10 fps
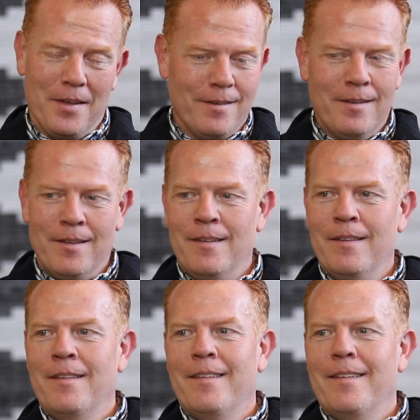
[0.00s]
in,
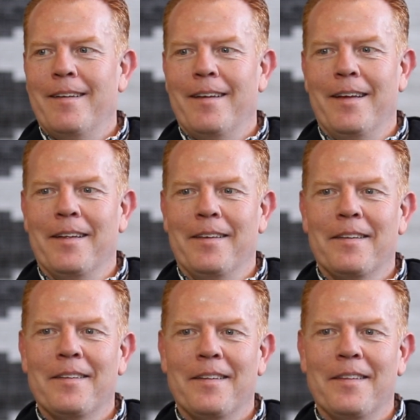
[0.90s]

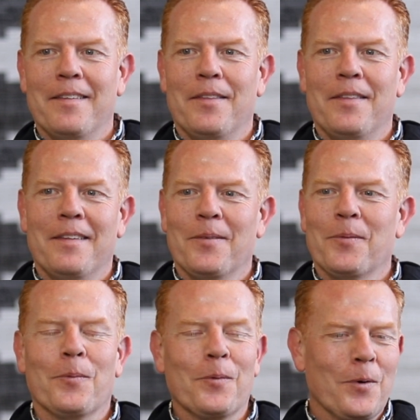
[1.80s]
and
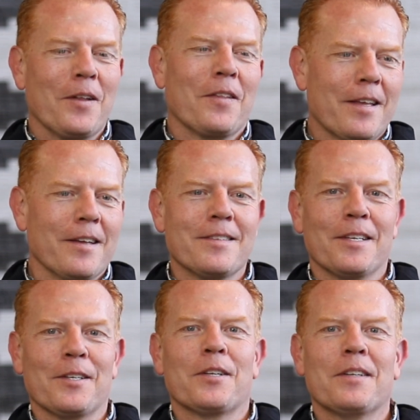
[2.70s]
one of the kids
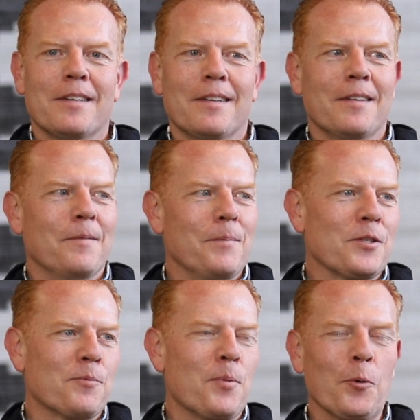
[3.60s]
in
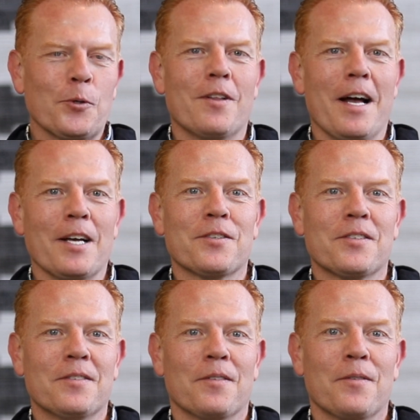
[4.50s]
Mrs. Poole's
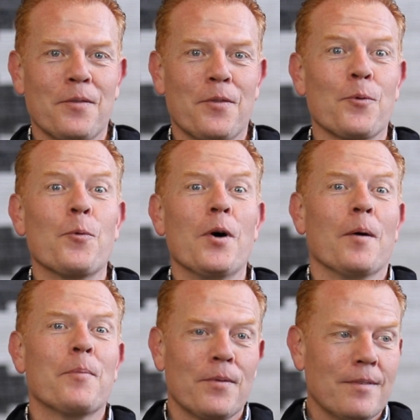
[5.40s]
class threw
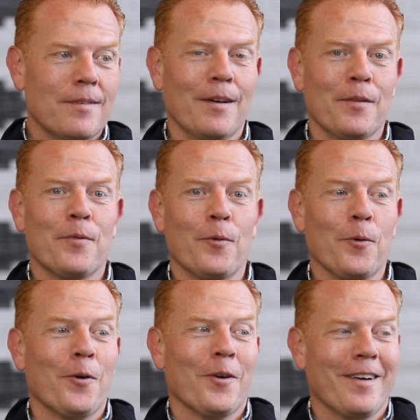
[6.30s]
up on the
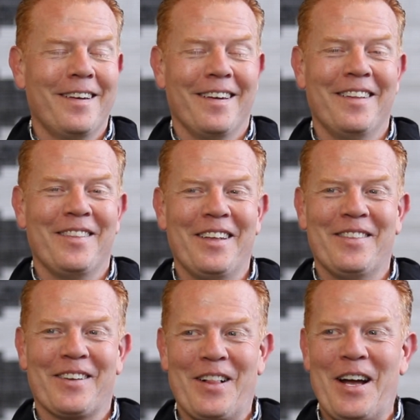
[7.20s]
floor
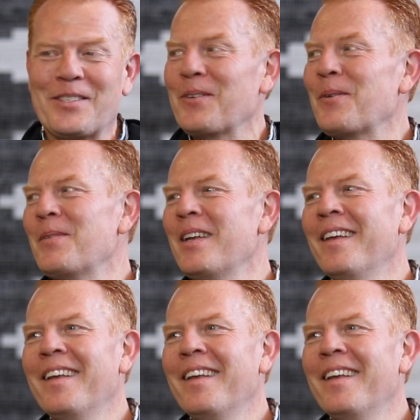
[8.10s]
in the classroom,